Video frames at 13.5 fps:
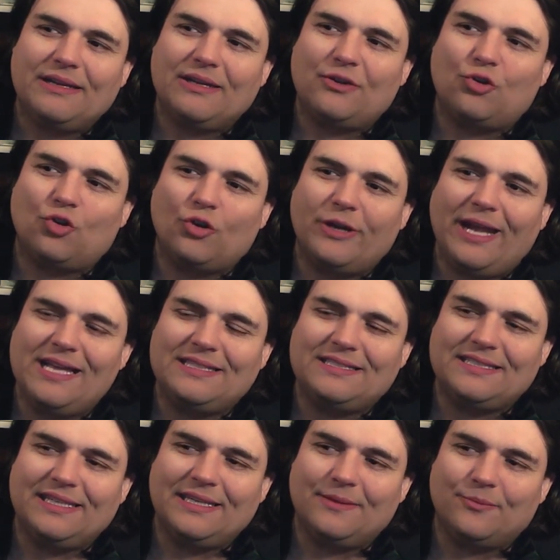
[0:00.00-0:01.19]

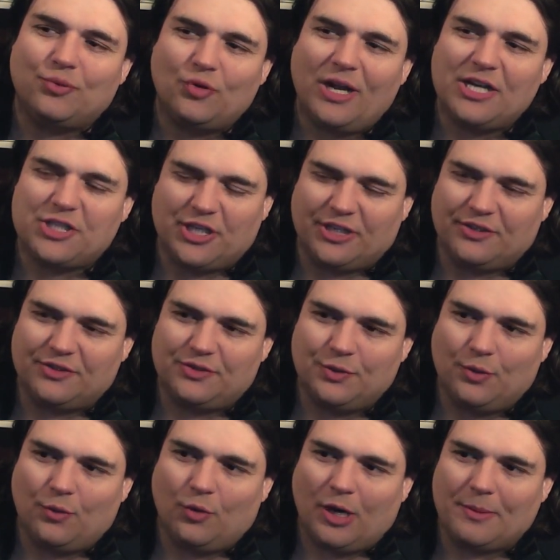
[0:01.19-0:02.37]
creates the impression
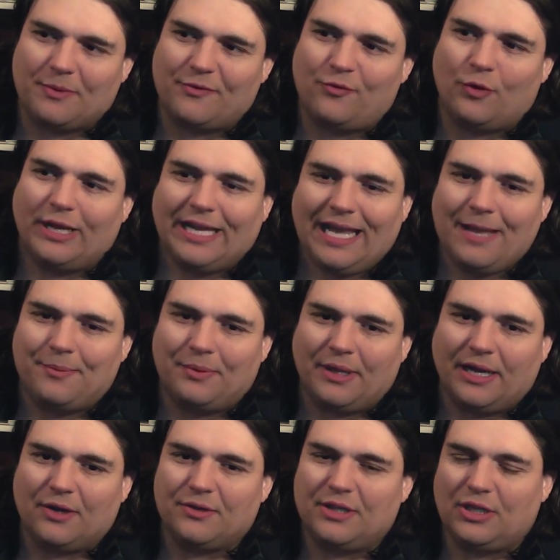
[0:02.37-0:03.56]
to a Warhammer 40k
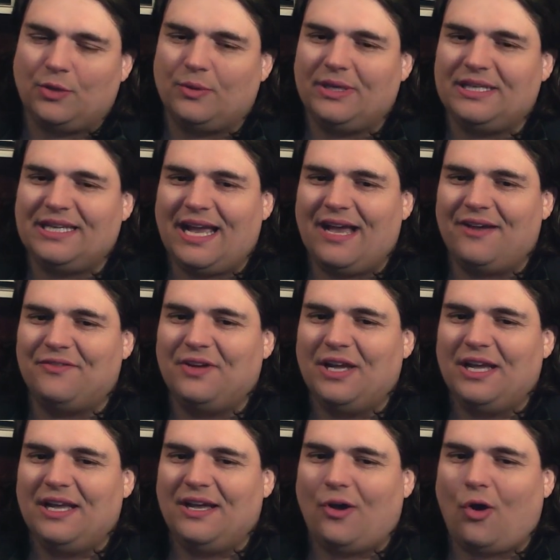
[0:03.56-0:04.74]
player that you need to have
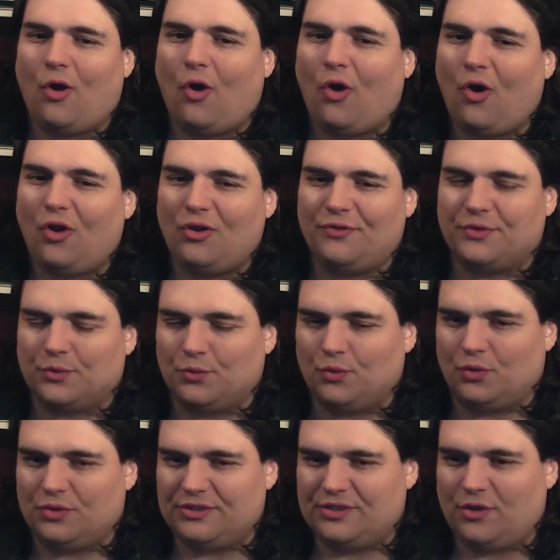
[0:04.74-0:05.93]
all of the
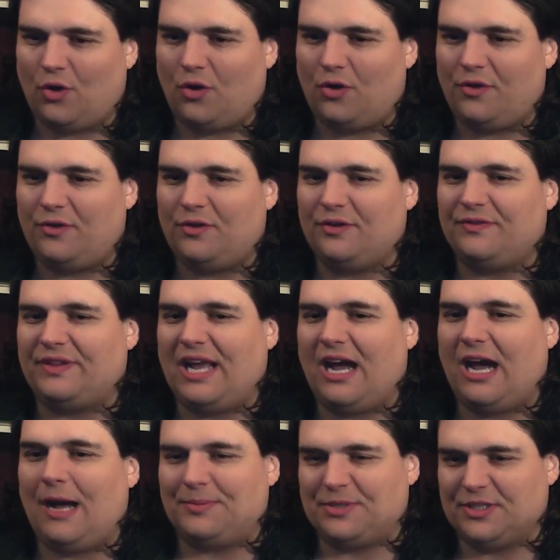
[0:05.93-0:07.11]
rules and all of the
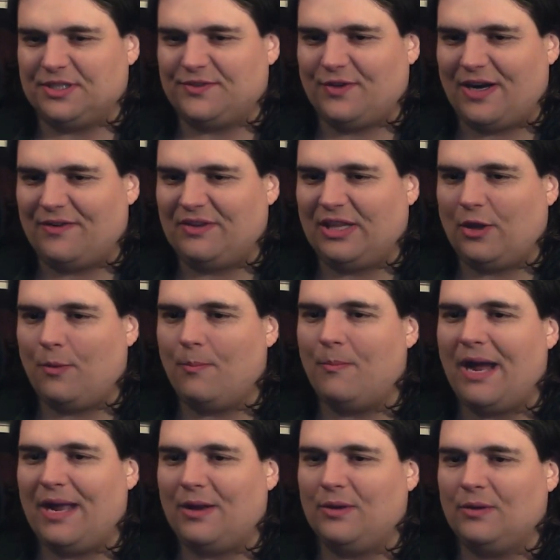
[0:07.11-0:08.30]
options for everything you
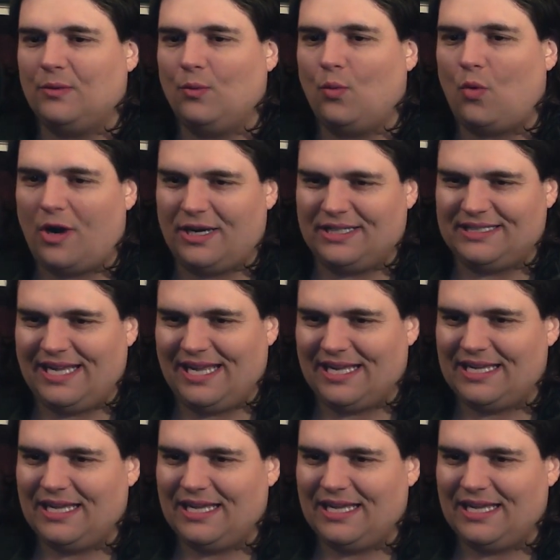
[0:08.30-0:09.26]
might want to take.